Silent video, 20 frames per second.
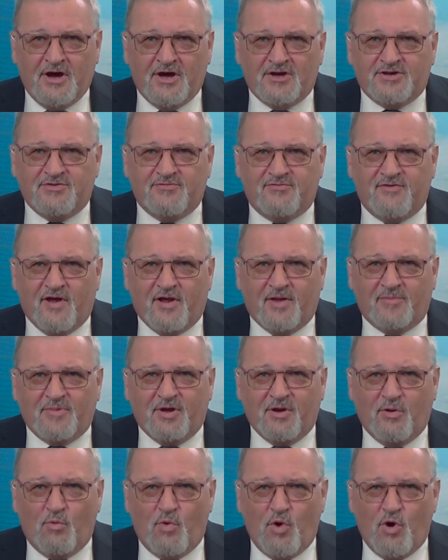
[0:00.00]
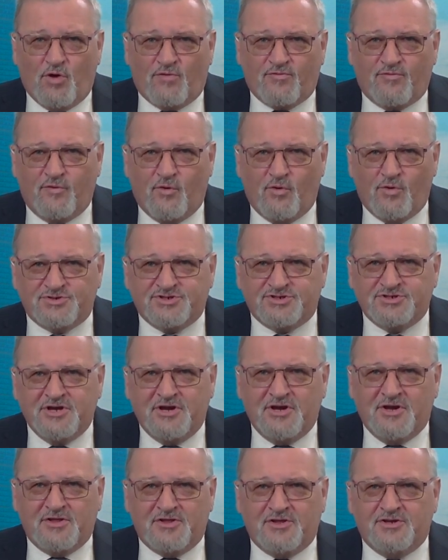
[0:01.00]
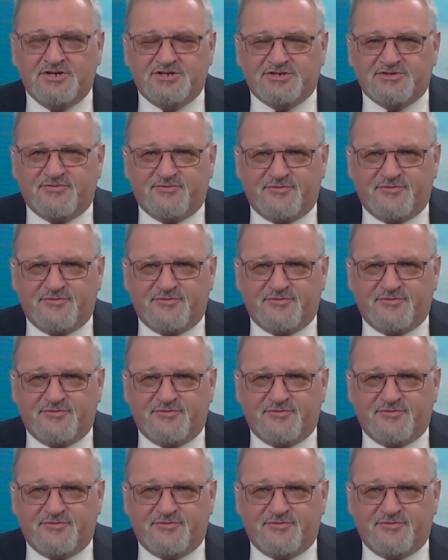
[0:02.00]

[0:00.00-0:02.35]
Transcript: at developing a workforce that is